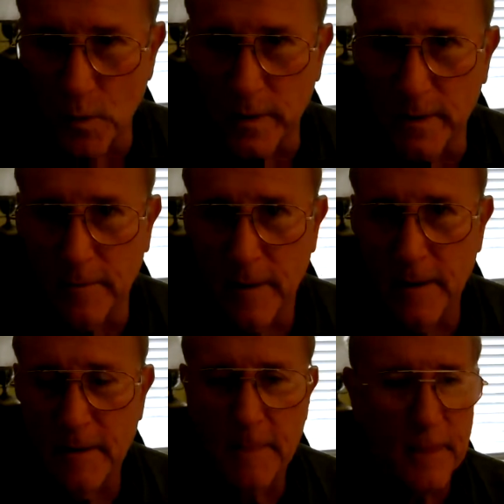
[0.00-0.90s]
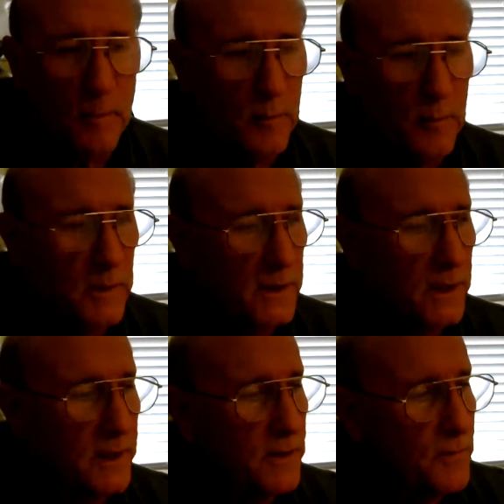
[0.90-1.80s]
and I'm going to finish chapter
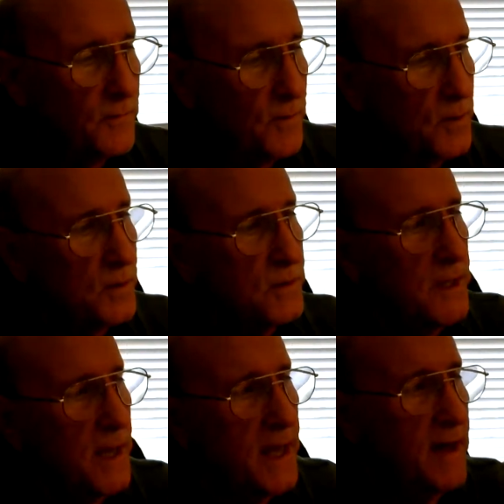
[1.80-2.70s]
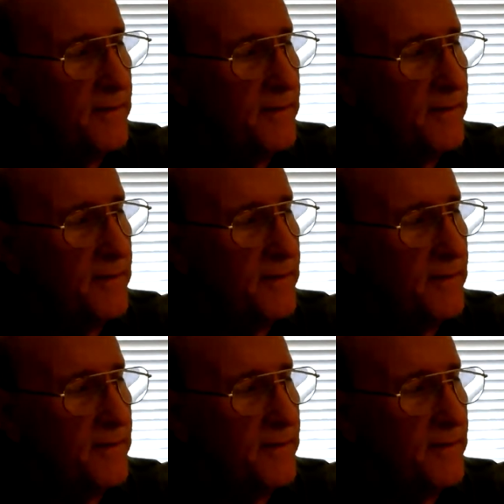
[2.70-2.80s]
4 for you.